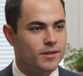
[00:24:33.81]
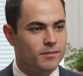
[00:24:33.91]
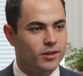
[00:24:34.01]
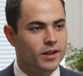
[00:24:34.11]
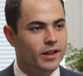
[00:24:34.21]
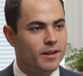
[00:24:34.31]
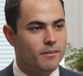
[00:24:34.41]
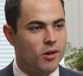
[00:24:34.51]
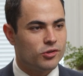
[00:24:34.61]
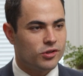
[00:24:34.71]
completely
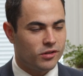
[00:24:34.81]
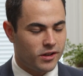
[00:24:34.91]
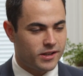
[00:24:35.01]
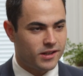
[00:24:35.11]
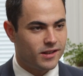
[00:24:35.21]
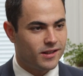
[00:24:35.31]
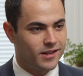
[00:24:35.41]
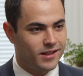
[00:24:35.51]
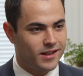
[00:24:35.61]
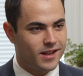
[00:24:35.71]
emotionless
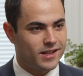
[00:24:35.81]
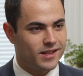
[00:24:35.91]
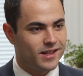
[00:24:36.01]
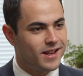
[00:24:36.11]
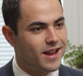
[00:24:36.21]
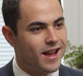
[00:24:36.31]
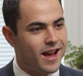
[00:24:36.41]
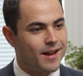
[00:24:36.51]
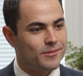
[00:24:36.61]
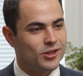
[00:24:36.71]
to this.
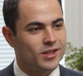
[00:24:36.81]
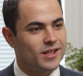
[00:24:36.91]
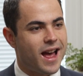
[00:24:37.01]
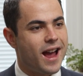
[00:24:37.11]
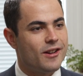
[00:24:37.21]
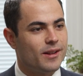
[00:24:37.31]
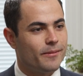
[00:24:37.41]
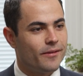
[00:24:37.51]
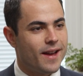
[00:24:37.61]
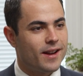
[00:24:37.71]
I'm just tired. I'm
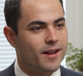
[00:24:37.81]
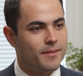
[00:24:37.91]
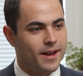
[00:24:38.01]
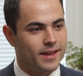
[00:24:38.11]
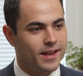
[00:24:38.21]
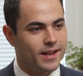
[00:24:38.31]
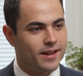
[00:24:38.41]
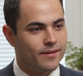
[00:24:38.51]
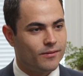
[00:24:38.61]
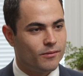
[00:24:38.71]
fed up. I think
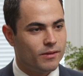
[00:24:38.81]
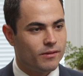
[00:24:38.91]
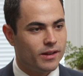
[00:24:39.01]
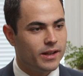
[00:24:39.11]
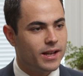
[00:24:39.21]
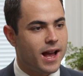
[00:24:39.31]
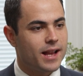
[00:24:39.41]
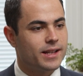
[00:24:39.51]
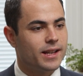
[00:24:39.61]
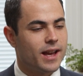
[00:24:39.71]
if we really
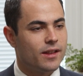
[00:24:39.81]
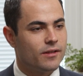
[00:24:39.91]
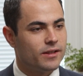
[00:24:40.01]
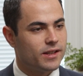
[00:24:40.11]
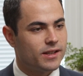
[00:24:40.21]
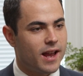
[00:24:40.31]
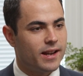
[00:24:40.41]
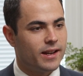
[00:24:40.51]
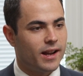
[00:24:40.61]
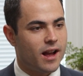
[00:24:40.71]
got together in the
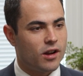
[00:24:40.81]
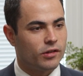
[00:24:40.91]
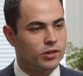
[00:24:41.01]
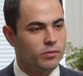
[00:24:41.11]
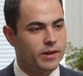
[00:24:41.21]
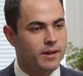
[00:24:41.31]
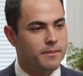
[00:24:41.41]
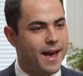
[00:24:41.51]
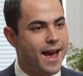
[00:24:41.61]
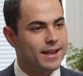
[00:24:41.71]
Senate and Congress, we could
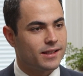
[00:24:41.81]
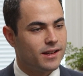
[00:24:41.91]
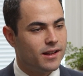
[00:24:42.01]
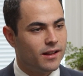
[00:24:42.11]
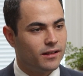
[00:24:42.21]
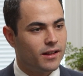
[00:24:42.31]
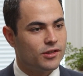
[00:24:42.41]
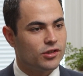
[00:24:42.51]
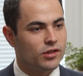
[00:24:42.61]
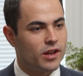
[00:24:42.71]
pass
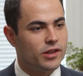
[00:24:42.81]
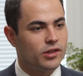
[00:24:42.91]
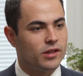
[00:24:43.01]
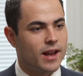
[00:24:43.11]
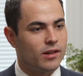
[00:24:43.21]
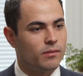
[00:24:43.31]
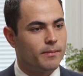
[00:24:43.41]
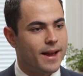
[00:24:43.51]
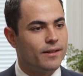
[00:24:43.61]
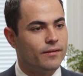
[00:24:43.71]
legislation that'll
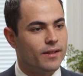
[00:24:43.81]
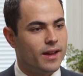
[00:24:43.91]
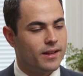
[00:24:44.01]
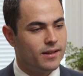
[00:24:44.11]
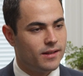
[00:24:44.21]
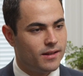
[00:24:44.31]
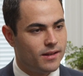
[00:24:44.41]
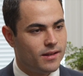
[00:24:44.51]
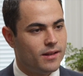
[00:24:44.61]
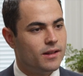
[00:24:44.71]
benefit,
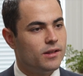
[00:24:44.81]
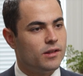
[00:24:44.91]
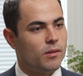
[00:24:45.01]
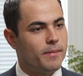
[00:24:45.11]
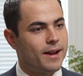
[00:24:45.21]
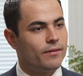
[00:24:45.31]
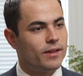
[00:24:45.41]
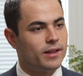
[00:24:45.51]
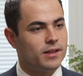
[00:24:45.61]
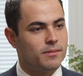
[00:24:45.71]
you know,
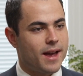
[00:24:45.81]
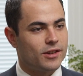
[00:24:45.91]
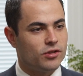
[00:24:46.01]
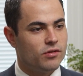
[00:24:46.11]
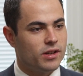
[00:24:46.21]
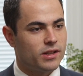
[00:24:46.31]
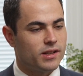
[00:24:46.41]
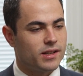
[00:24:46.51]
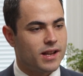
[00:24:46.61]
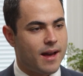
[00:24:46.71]
benefit these mass shootings
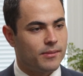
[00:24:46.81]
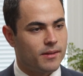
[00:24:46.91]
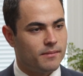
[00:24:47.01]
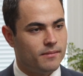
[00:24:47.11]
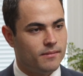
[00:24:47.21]
and stop them.